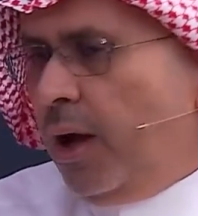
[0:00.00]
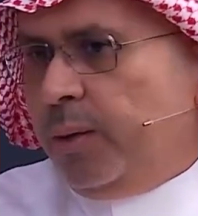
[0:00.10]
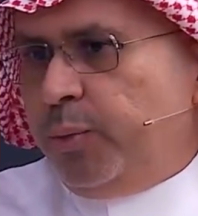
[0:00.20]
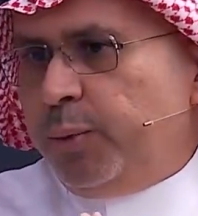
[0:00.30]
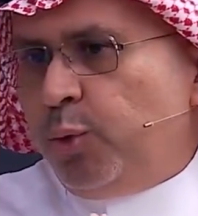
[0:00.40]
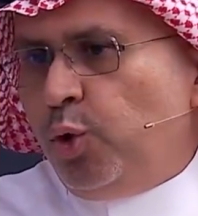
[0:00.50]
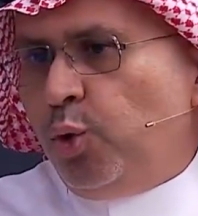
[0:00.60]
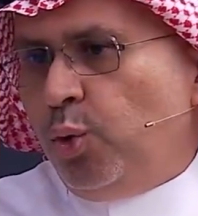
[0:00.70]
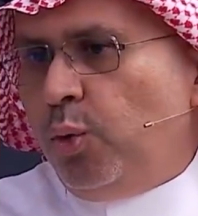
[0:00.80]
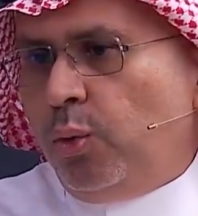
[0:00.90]
And people
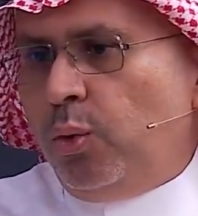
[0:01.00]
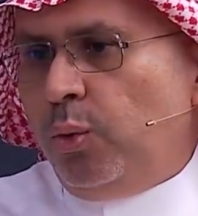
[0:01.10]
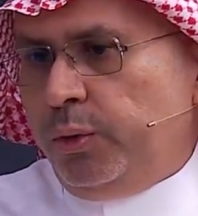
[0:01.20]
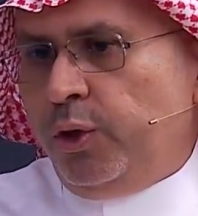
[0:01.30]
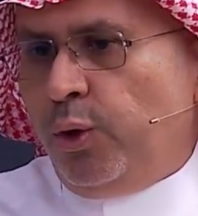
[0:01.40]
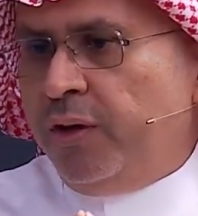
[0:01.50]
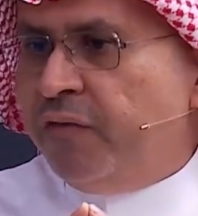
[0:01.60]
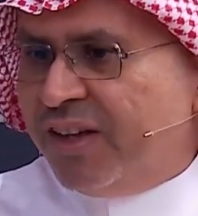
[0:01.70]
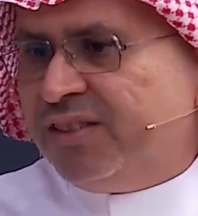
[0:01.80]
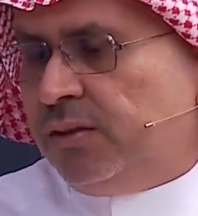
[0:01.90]
who, who you know,
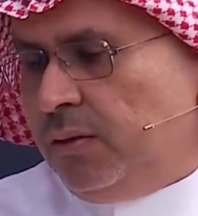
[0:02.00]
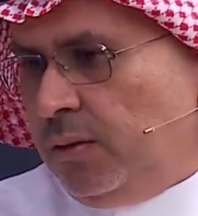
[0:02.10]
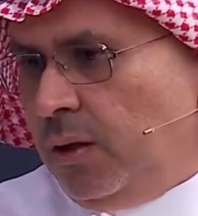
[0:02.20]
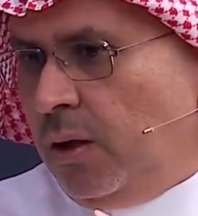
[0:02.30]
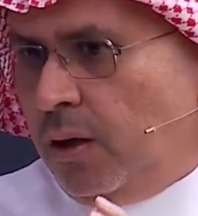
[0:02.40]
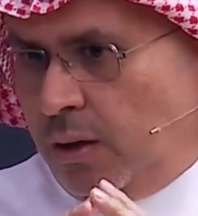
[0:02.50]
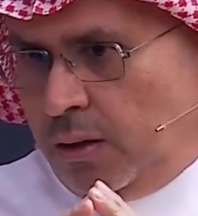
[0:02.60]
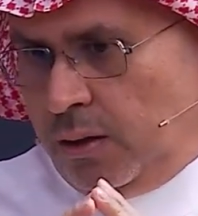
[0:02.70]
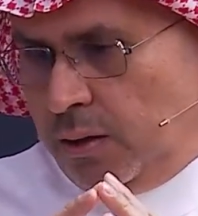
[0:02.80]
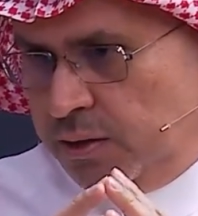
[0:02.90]
invest
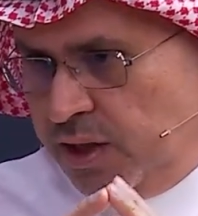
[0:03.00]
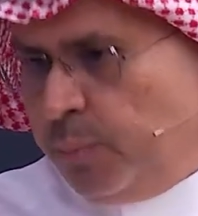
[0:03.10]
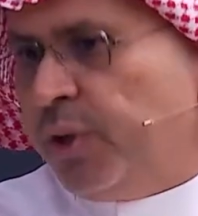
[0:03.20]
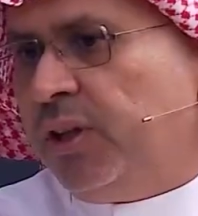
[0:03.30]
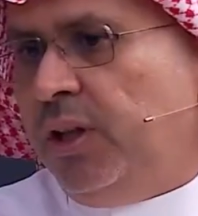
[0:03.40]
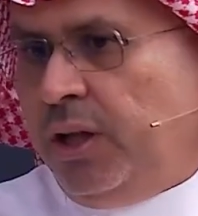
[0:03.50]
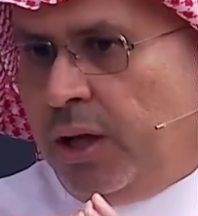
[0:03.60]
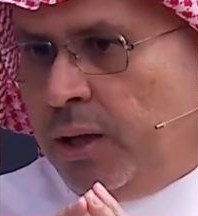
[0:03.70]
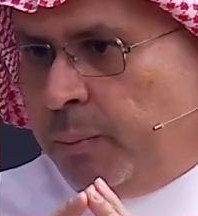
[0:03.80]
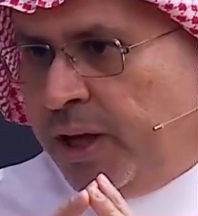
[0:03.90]
uh,
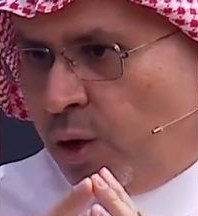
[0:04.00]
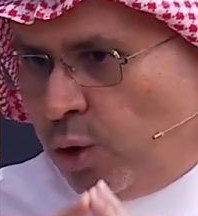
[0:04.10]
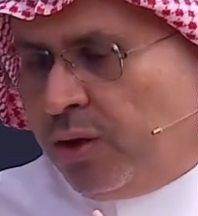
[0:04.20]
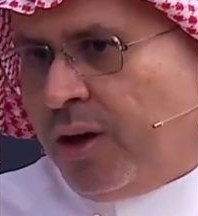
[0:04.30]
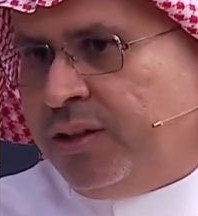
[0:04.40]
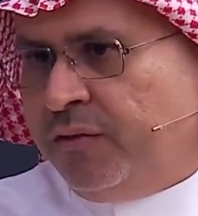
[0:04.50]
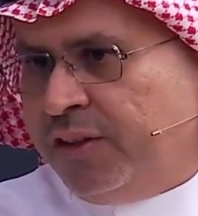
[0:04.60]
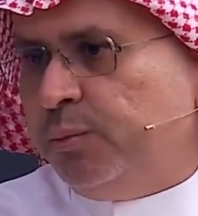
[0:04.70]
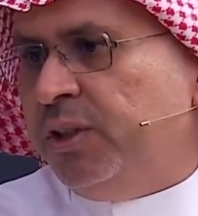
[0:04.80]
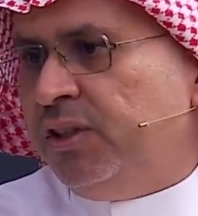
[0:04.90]
deliberately and make all the right
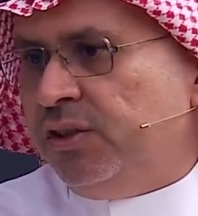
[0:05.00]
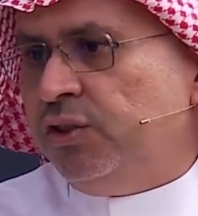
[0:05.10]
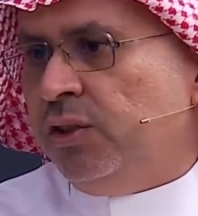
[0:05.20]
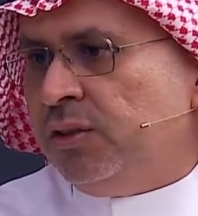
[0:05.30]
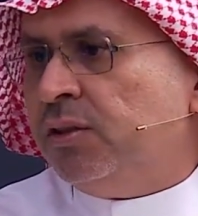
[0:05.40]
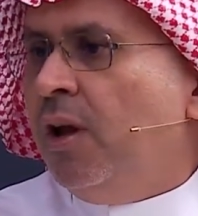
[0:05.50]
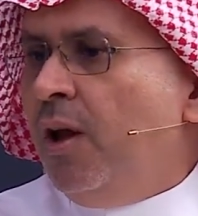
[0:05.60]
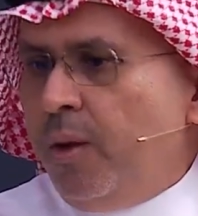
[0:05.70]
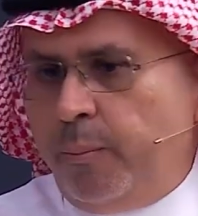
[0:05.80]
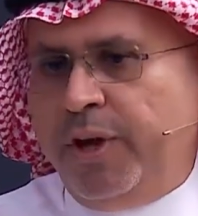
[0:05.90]
investment decisions
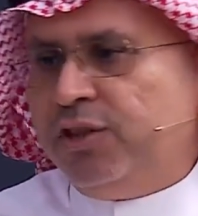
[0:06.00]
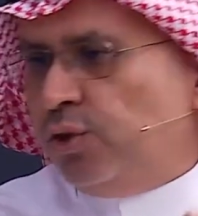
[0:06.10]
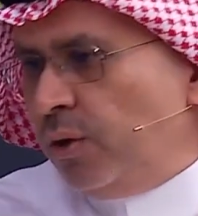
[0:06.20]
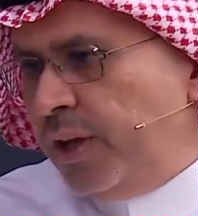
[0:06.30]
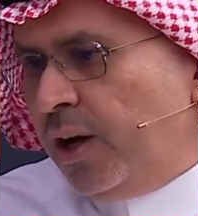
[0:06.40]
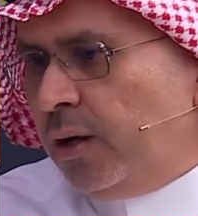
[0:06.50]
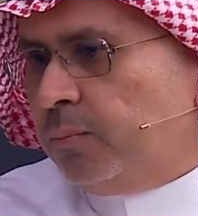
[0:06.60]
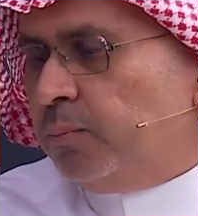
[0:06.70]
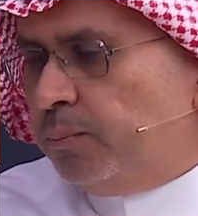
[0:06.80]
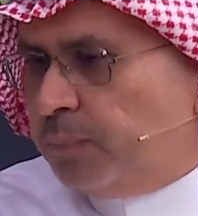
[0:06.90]
based on their
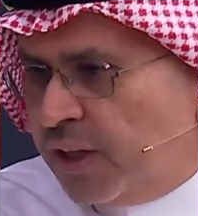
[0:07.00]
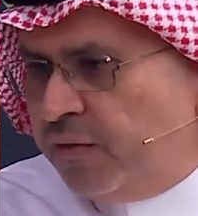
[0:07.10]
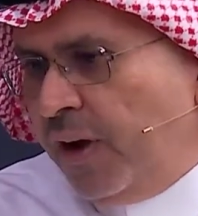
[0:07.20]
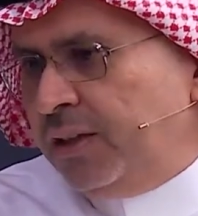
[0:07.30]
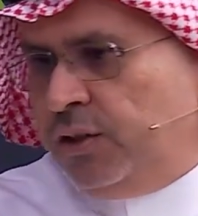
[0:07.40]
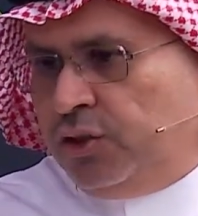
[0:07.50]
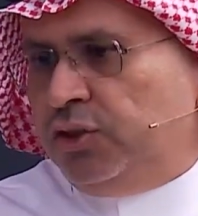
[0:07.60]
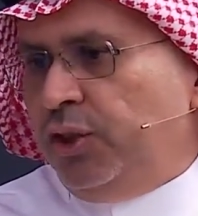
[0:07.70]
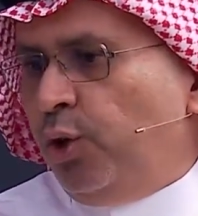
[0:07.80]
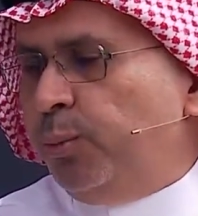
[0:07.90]

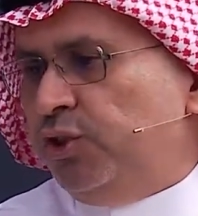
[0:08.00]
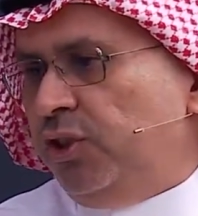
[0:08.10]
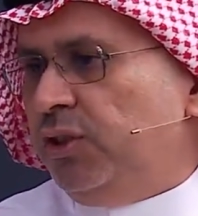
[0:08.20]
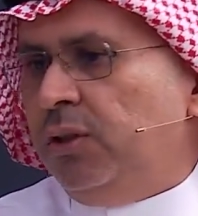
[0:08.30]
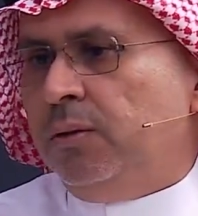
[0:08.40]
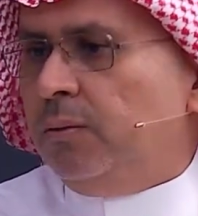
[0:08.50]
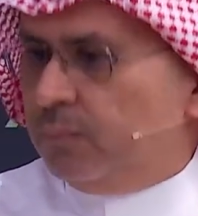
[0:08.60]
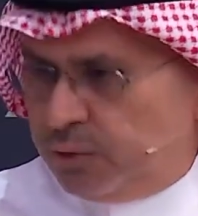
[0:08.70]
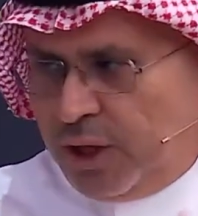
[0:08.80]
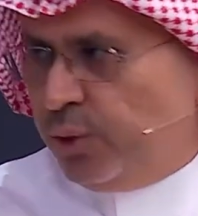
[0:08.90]
advantaged you know, position.
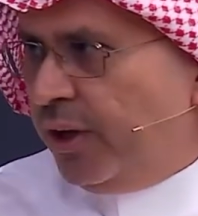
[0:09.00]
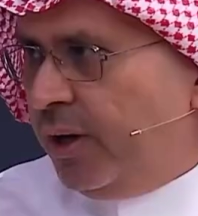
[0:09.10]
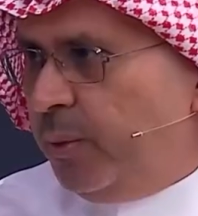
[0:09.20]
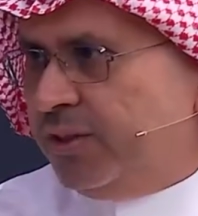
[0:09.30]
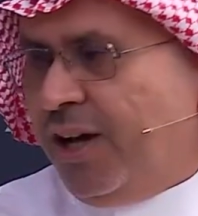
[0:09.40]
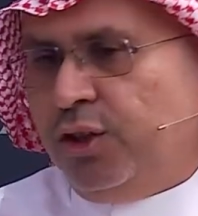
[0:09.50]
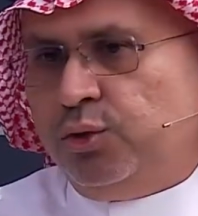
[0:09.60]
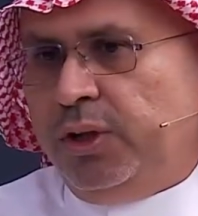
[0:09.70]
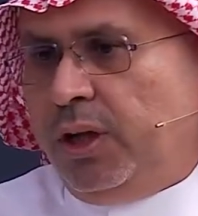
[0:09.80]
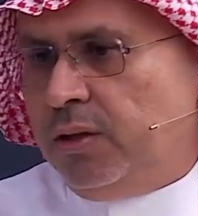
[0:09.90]
Saudi Arabia is
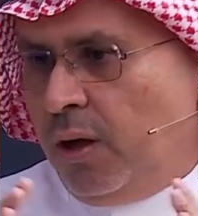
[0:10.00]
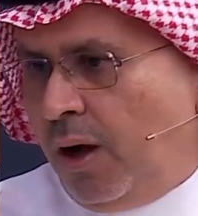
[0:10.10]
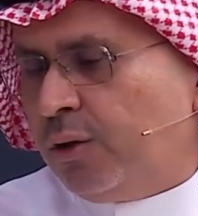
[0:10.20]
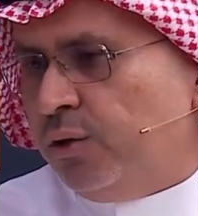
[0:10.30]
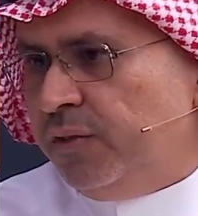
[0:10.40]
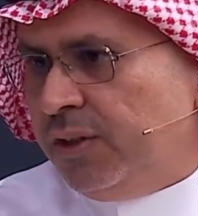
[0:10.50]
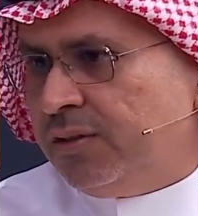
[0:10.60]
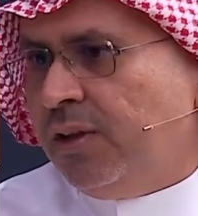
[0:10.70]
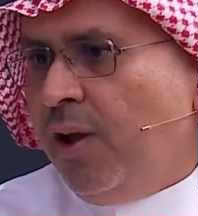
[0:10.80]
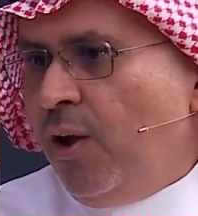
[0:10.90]
actually at the heart of
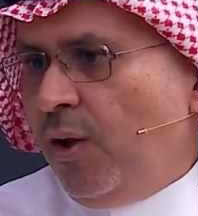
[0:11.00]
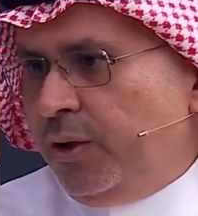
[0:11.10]
this,